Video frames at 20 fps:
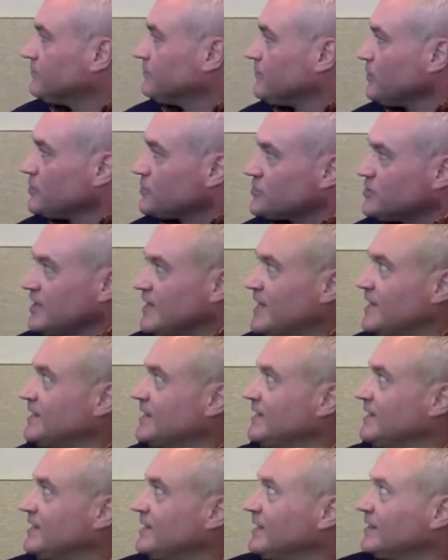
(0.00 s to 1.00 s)
first
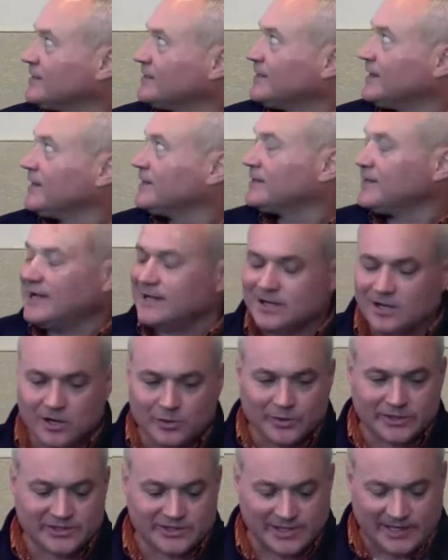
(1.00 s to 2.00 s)
slide, and I kind
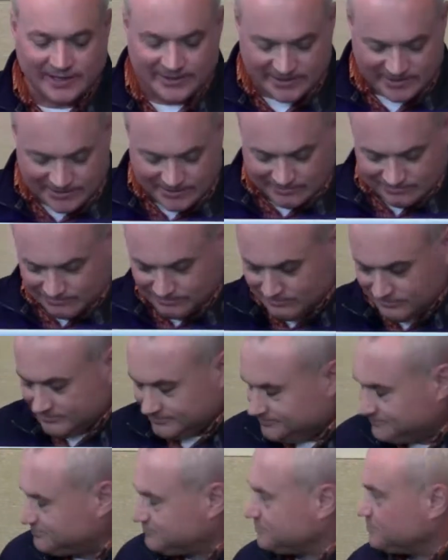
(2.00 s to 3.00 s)
of always like to
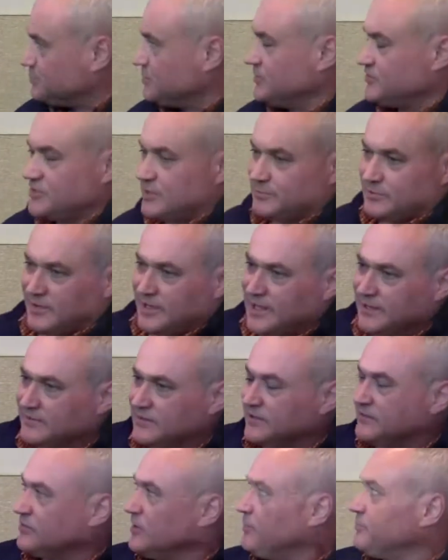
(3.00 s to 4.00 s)
put something
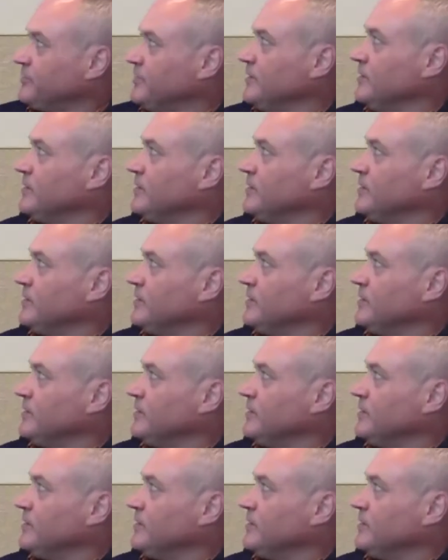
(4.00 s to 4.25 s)
like this up